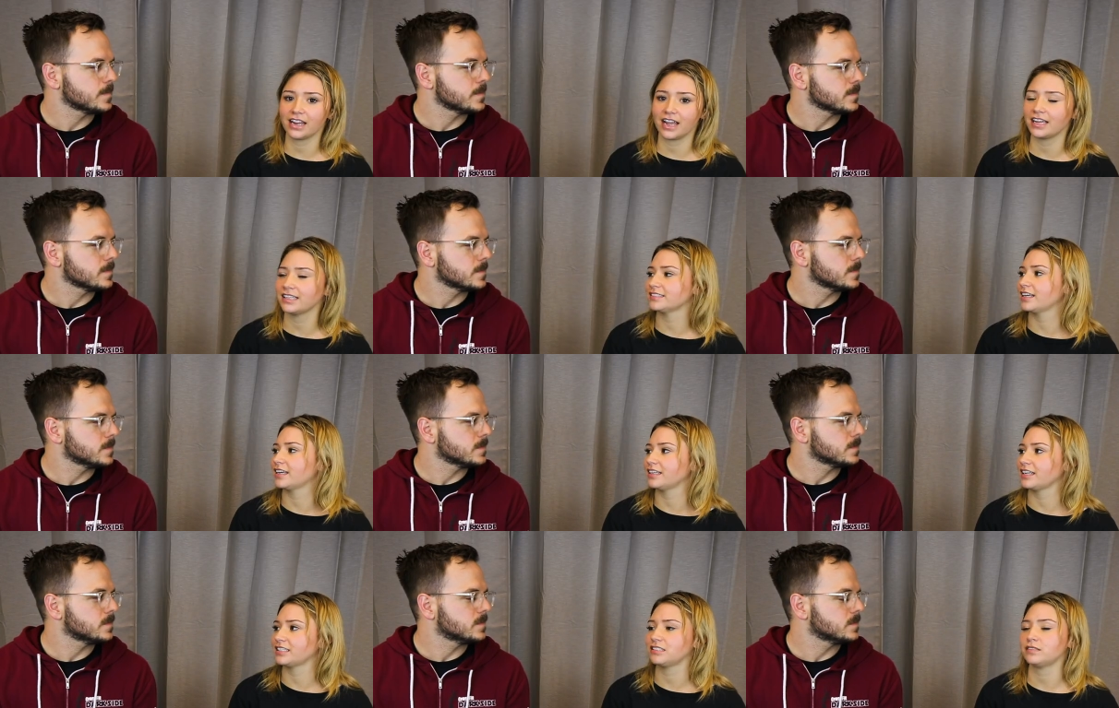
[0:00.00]
Speaker 1: day is like
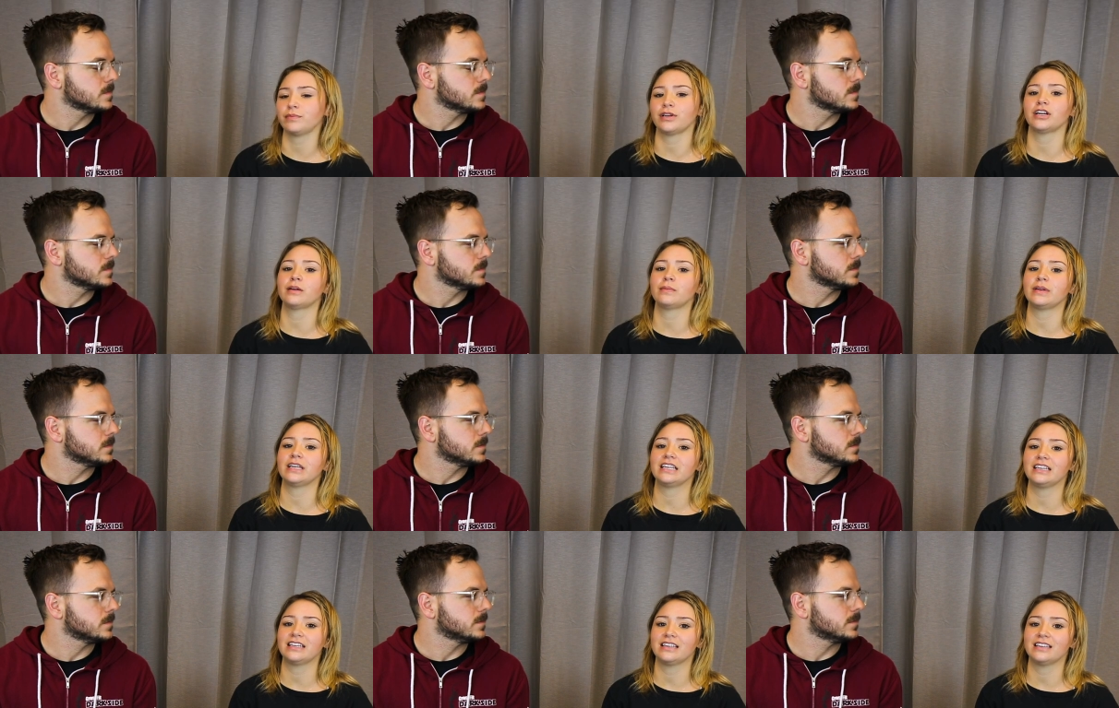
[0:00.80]
an
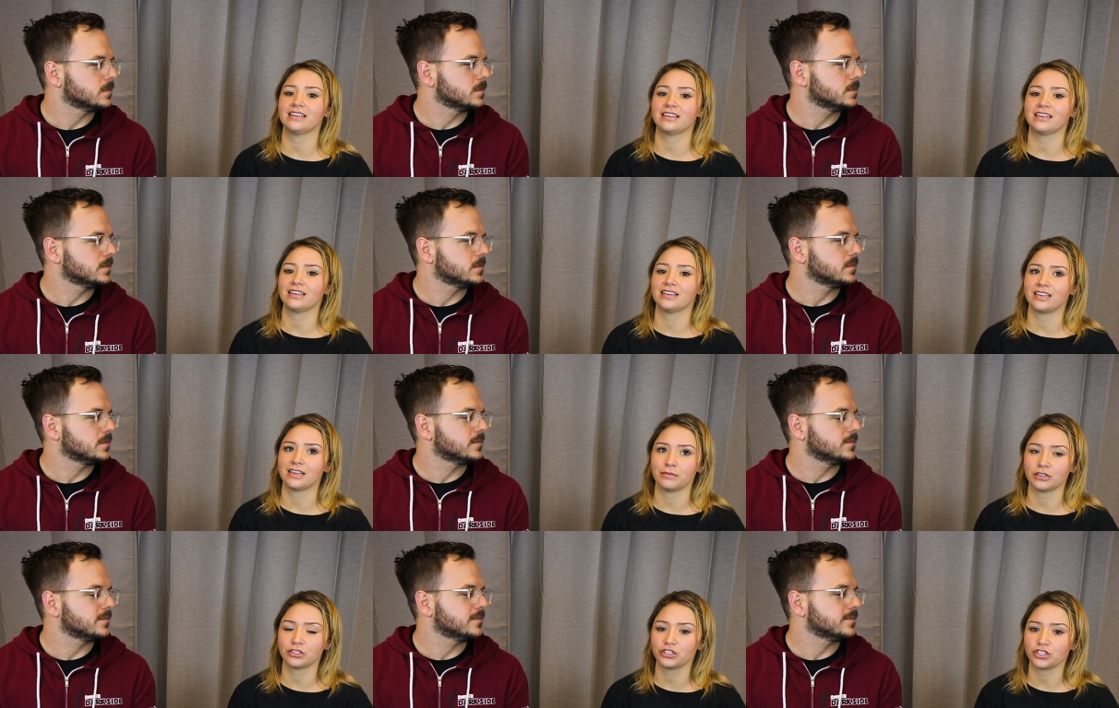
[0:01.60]
experiment, and
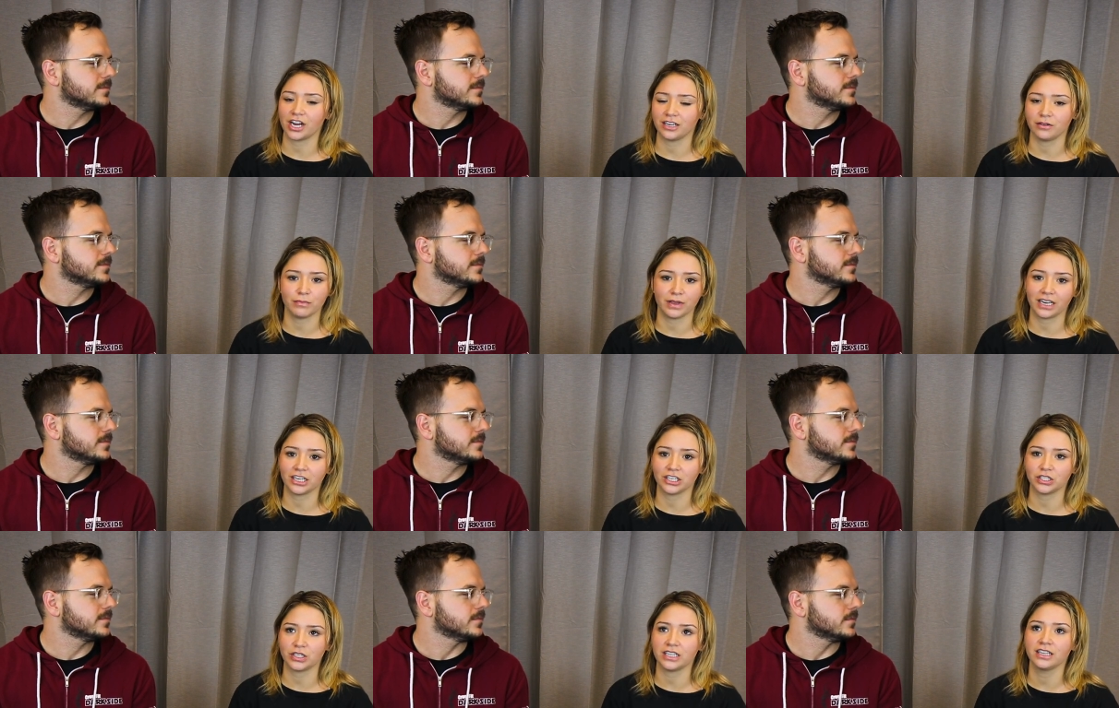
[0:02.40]
I'm just trying to
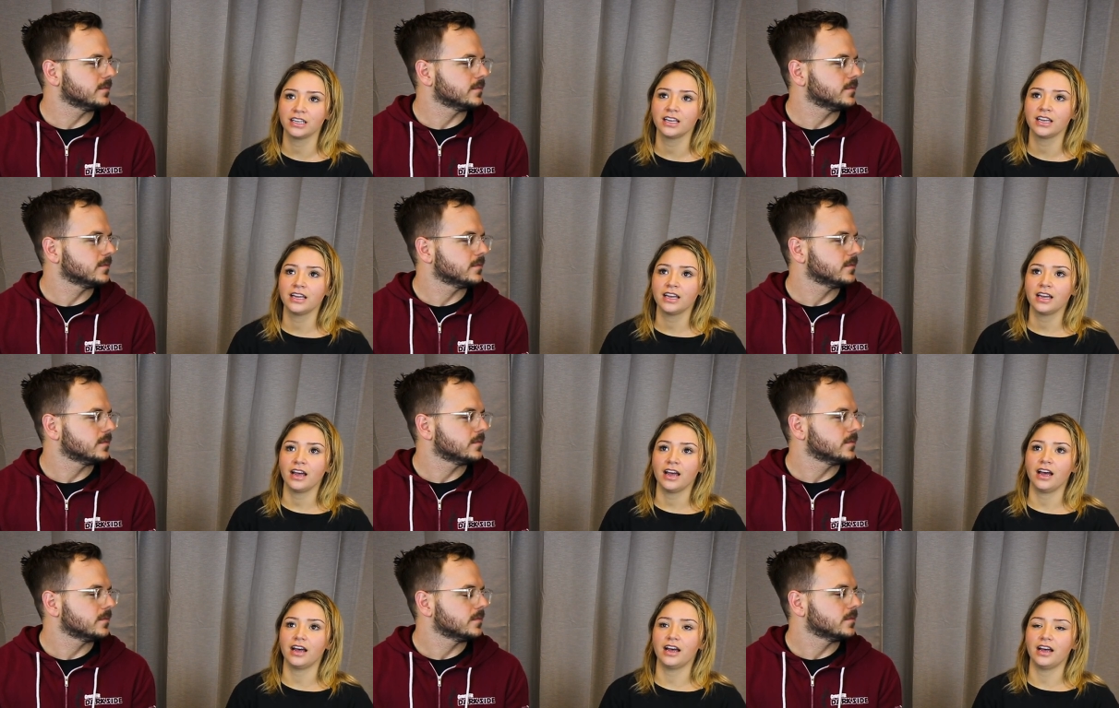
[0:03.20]
manage it,
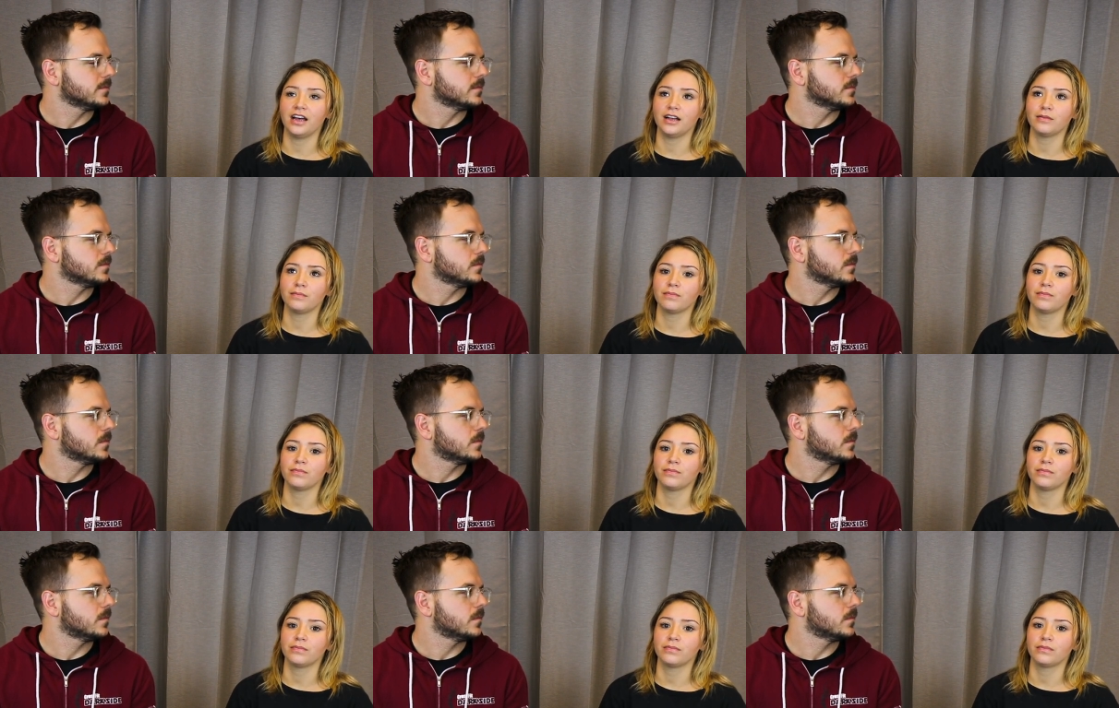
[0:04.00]
um,
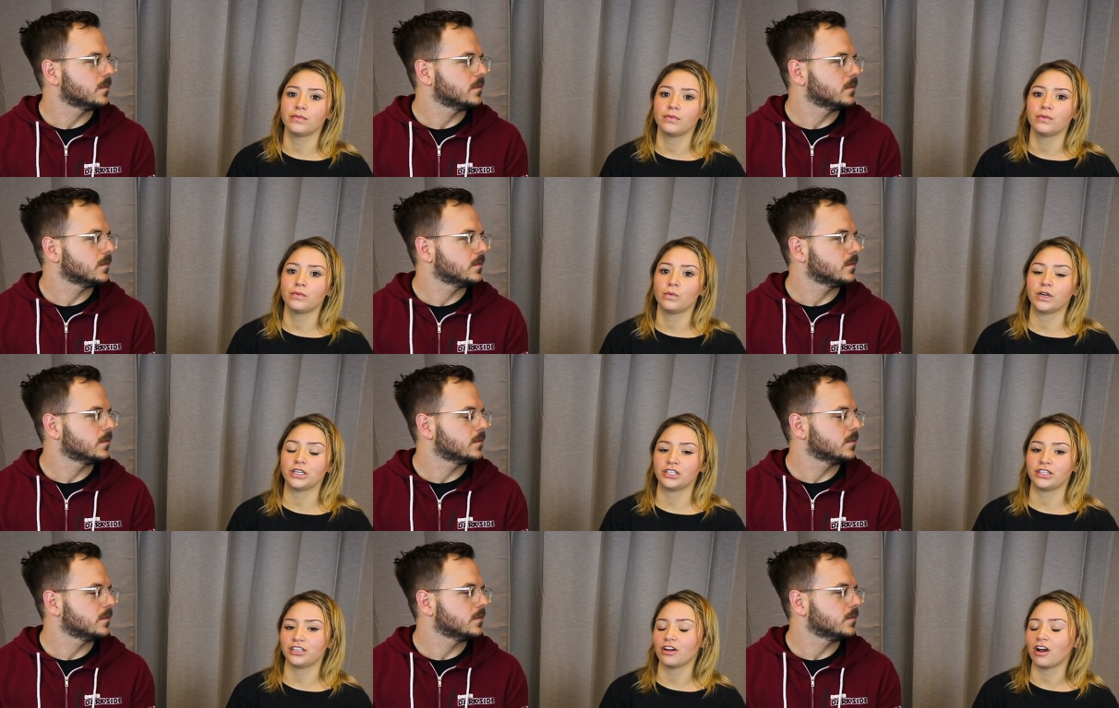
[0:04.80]

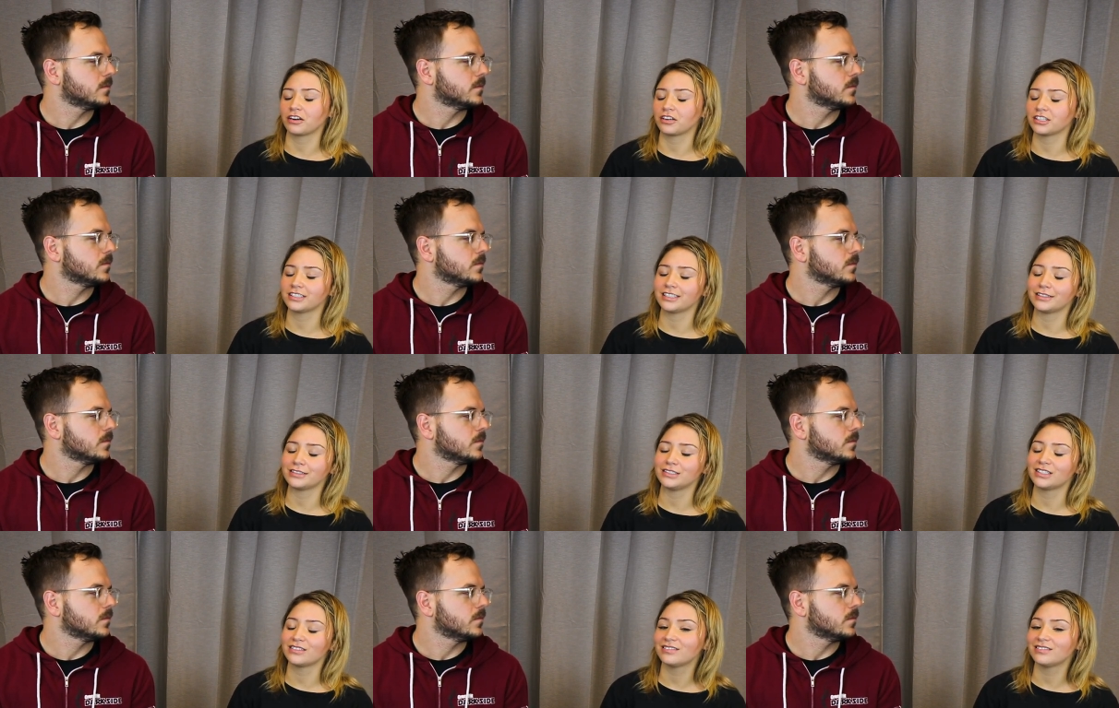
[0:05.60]
which the doctor said I was doing